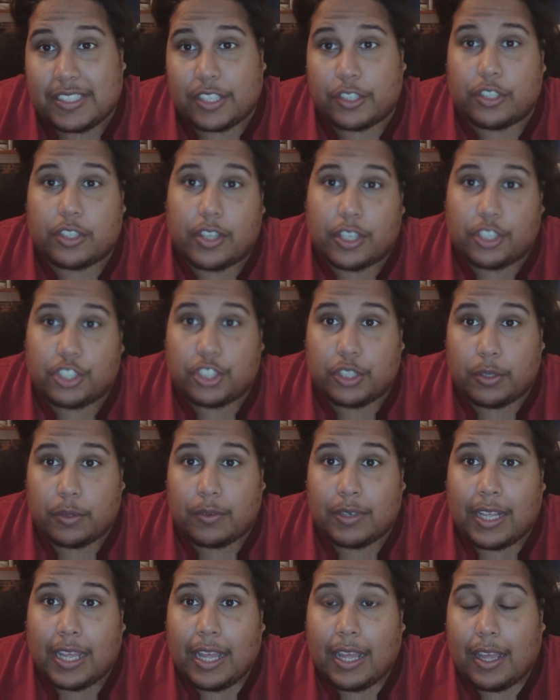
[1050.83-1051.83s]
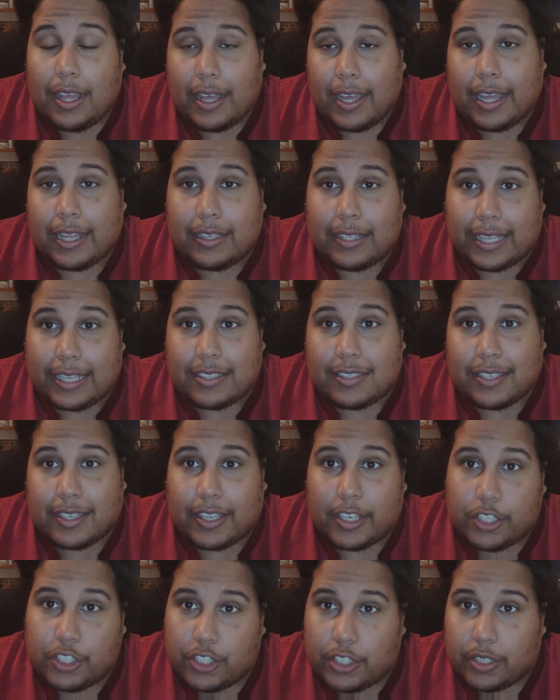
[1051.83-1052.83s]
It's in the June
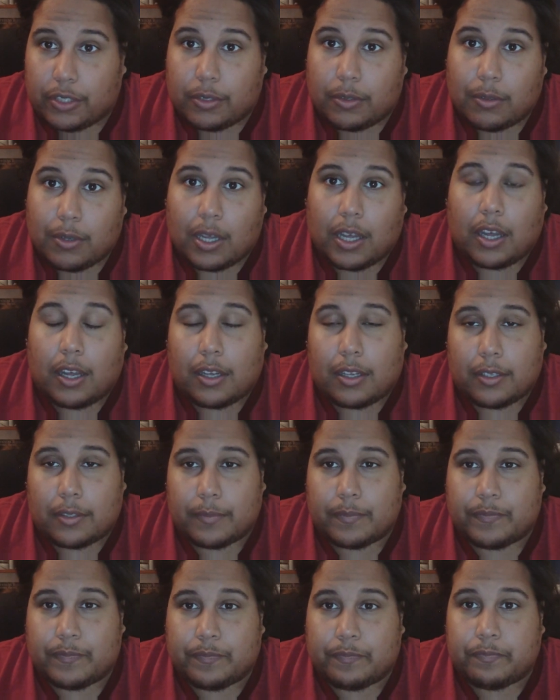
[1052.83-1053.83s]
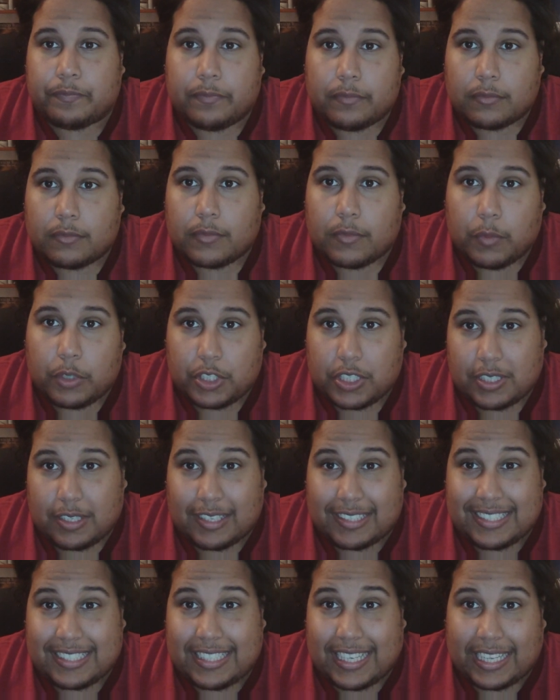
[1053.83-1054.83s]
Atlantic issue, which is
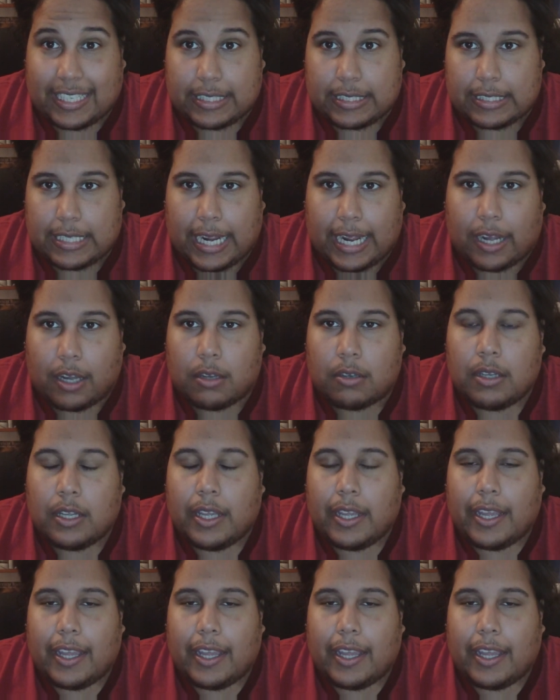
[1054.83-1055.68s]
on stands now.